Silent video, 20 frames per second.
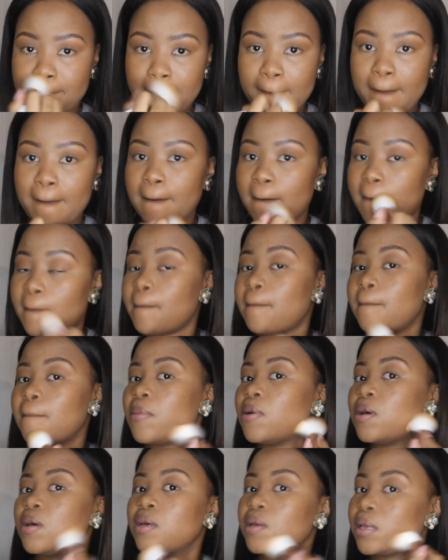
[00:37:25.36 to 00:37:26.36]

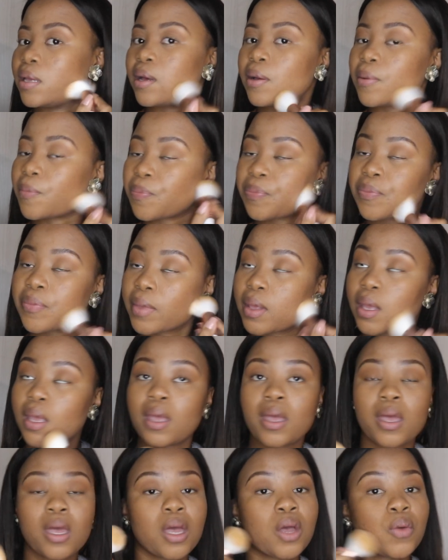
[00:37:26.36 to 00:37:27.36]
yeah,
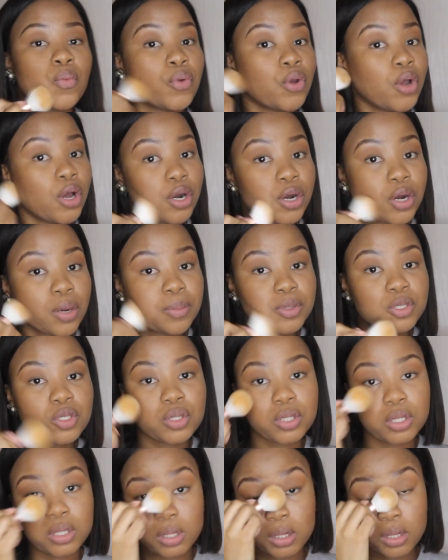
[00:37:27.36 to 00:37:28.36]
we got an
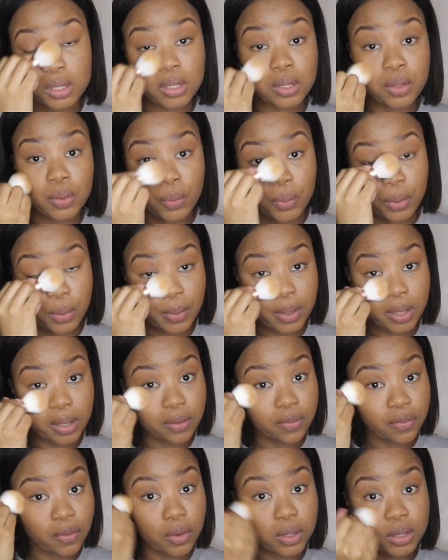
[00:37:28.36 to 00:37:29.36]
opportunity, we went
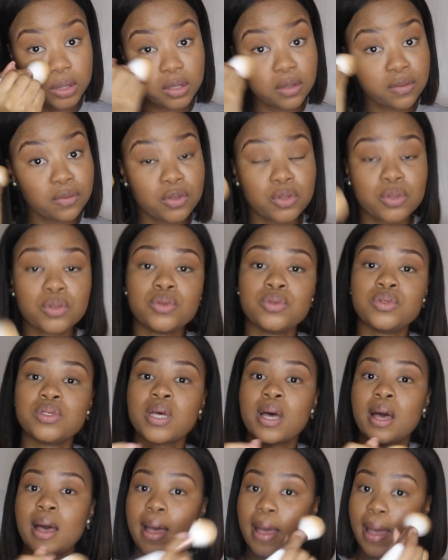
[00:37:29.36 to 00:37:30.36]
for interviews,
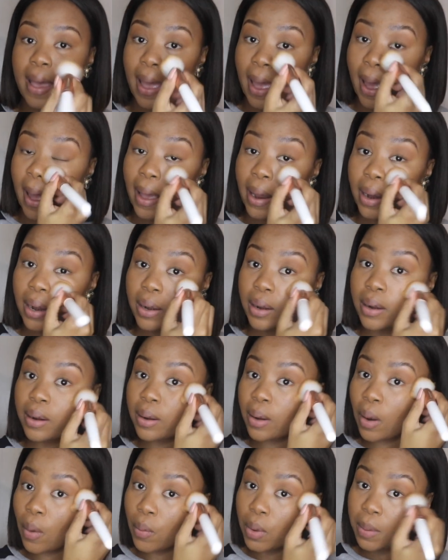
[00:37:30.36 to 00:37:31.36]
and
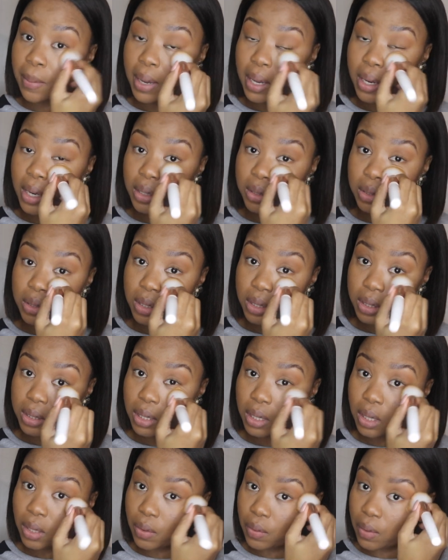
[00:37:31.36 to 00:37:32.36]
we made it to the
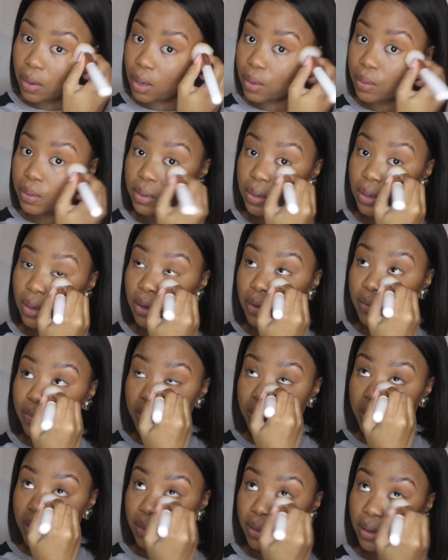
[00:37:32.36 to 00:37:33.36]
second round of
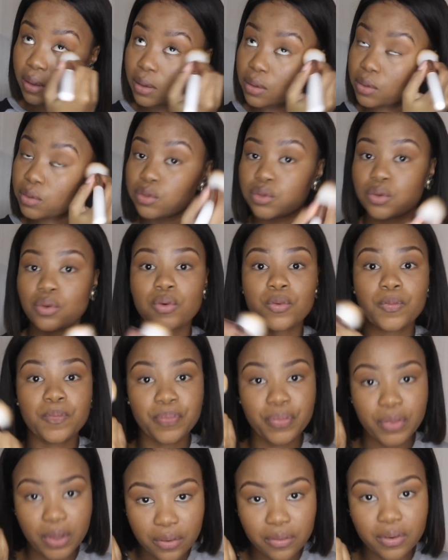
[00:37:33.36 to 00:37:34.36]
the thing. So
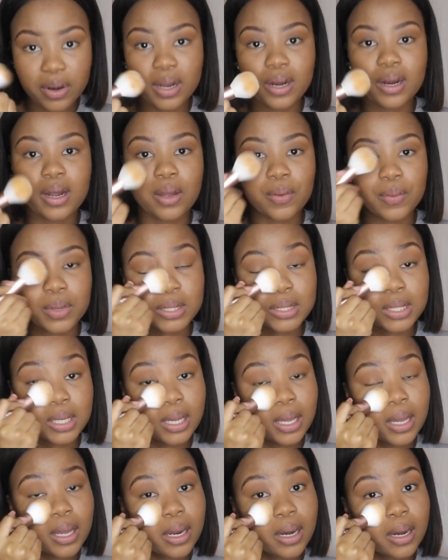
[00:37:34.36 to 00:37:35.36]
Rhea and I went
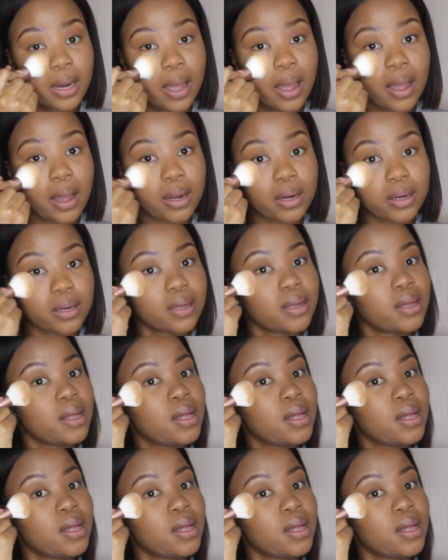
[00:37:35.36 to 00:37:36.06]
again, and